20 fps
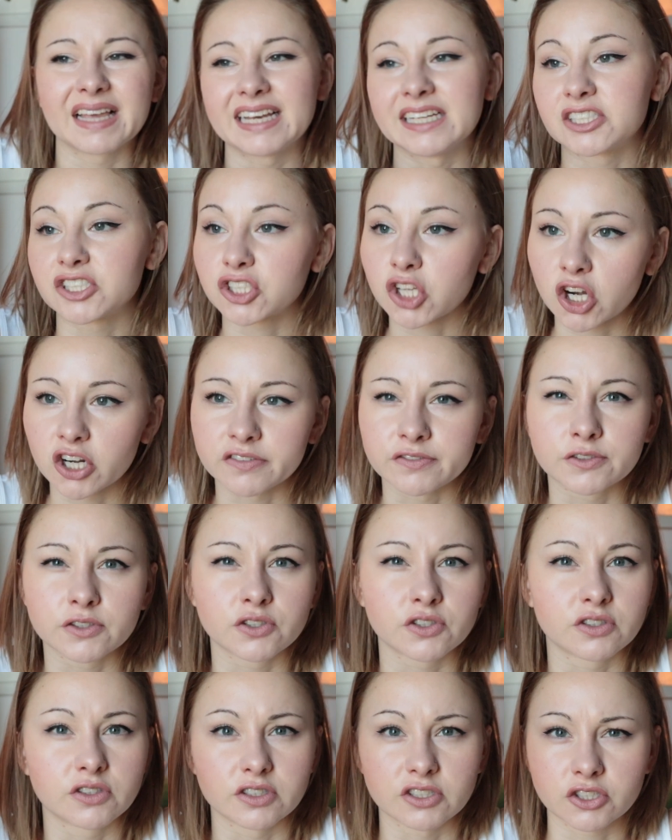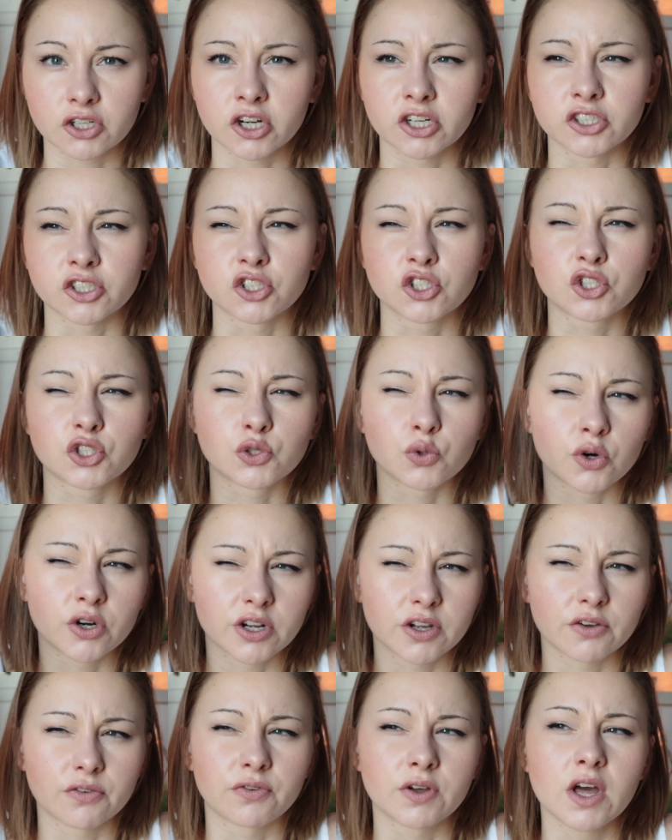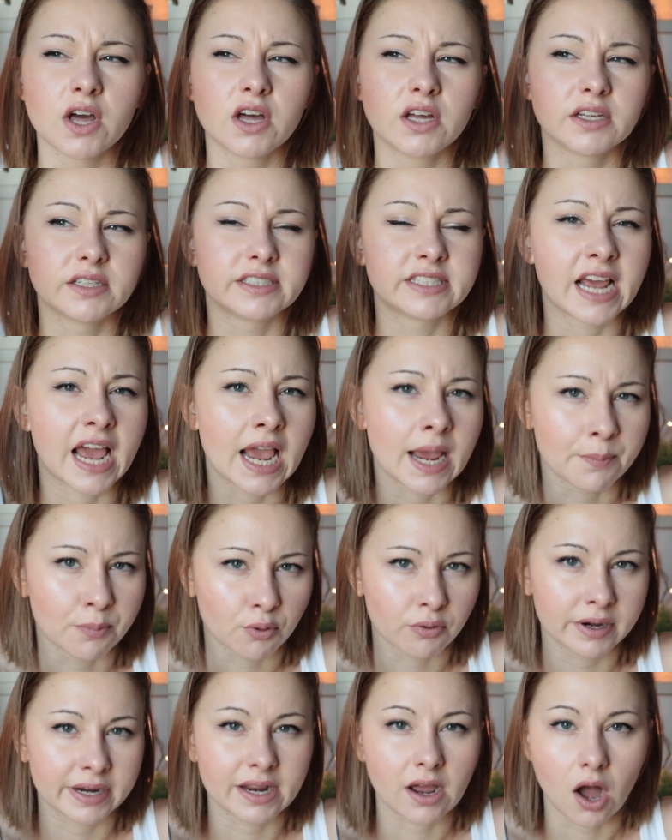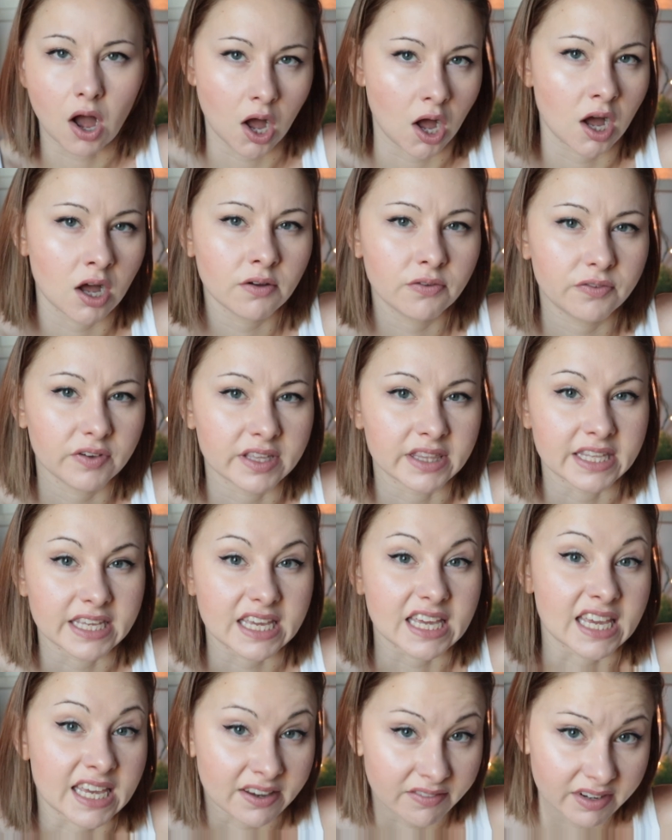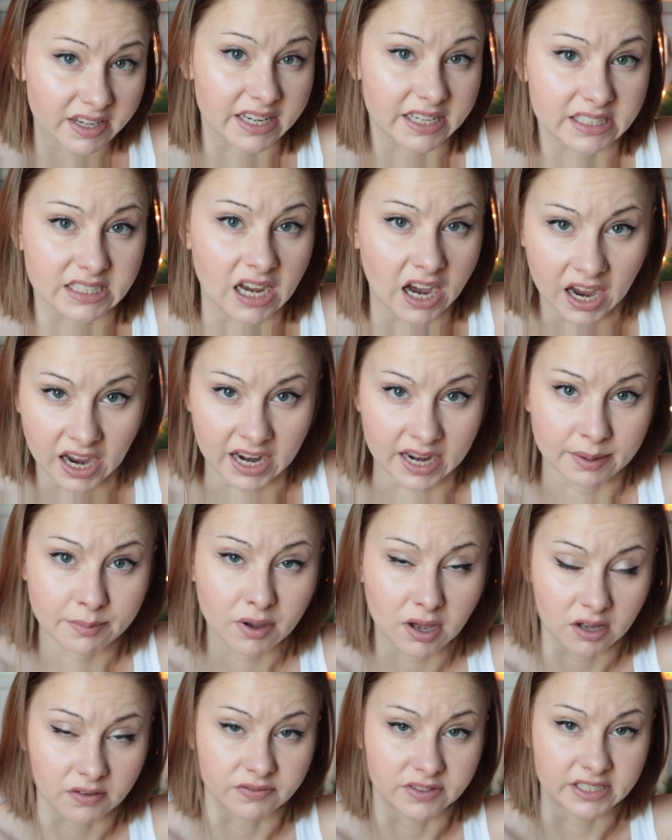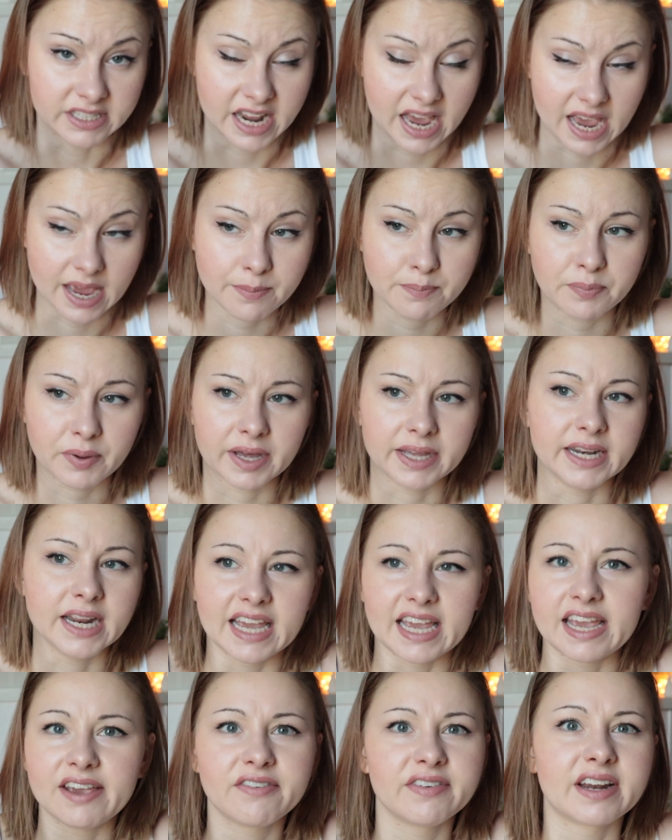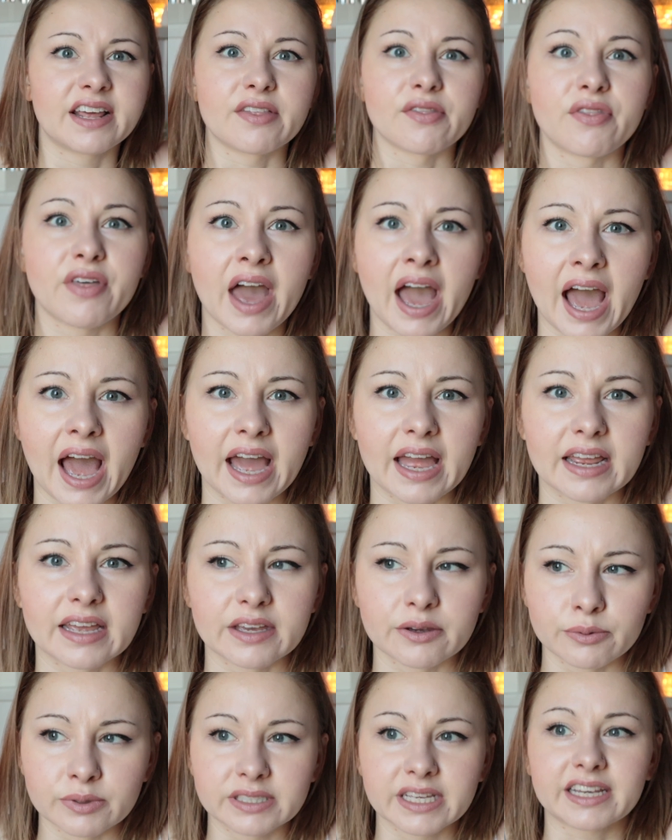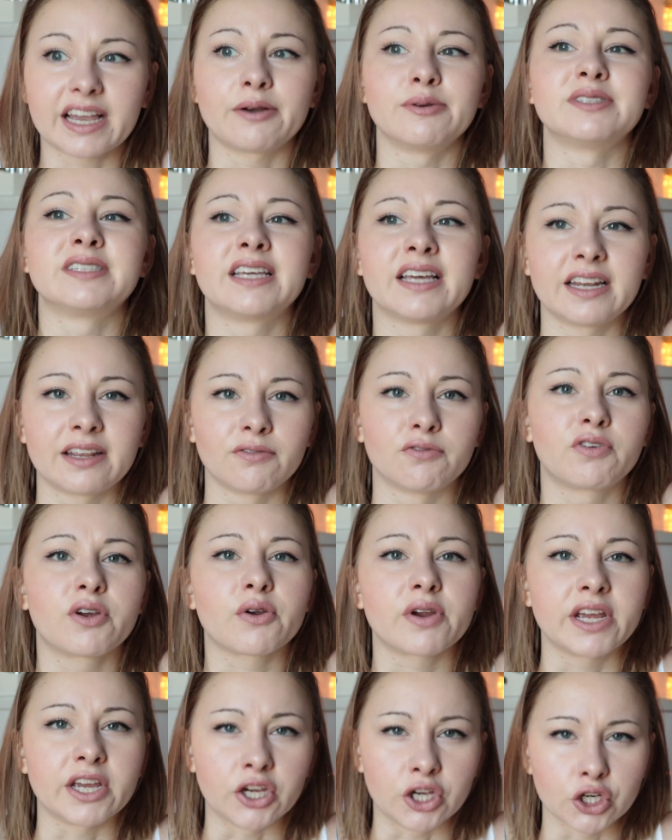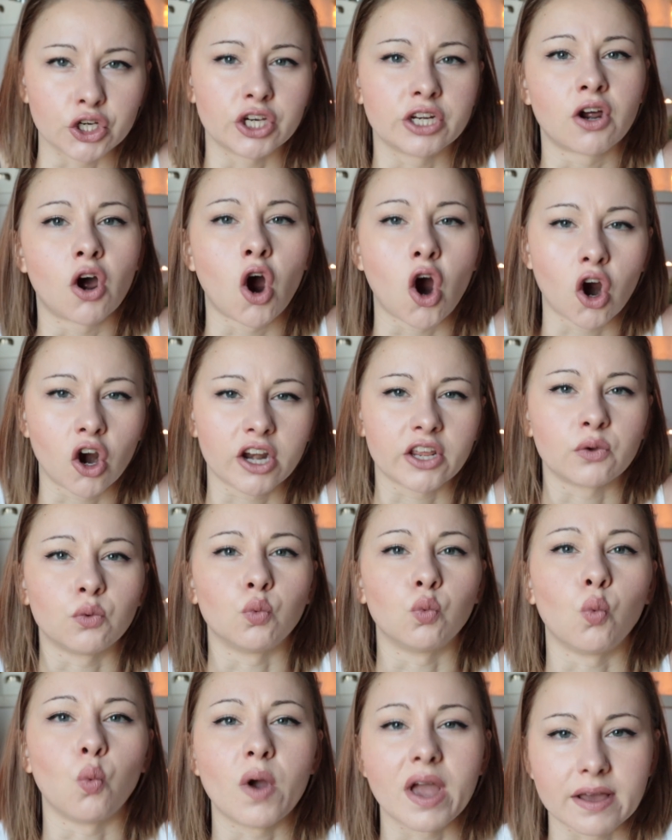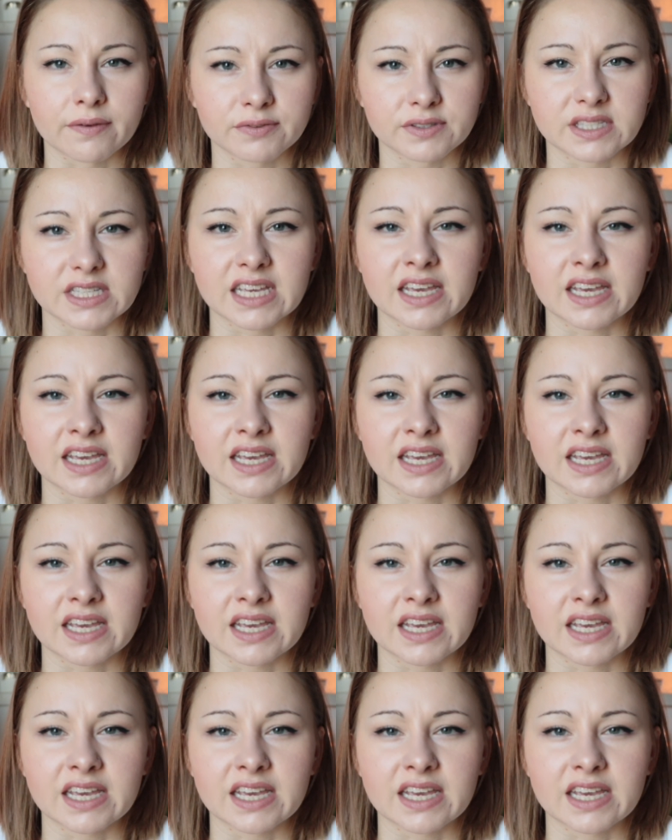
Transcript: It started sort of tapering off in the evening time of the day, but even at that, it was like I was getting very good hearty whiffs.